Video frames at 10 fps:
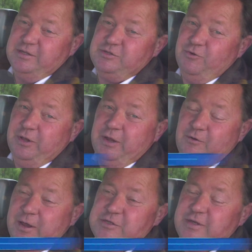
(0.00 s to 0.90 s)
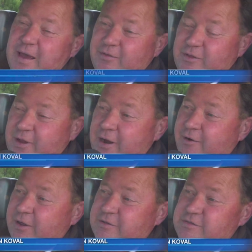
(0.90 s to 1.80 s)
It's really crazy out
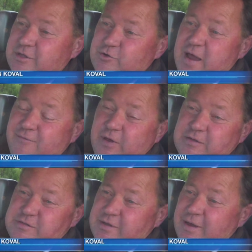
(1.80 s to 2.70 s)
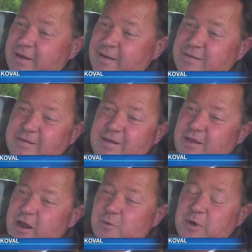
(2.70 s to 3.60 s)
there. It's the traffic's.
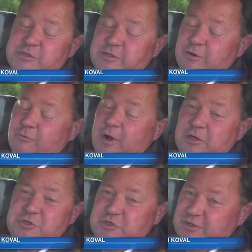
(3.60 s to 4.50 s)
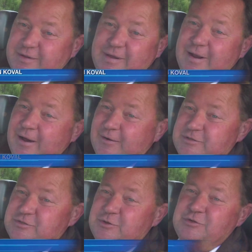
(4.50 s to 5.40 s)
Everybody's in a rush, you know,
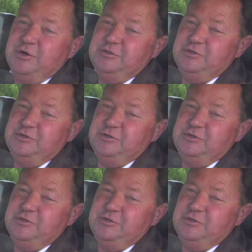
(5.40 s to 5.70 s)
it's New Jersey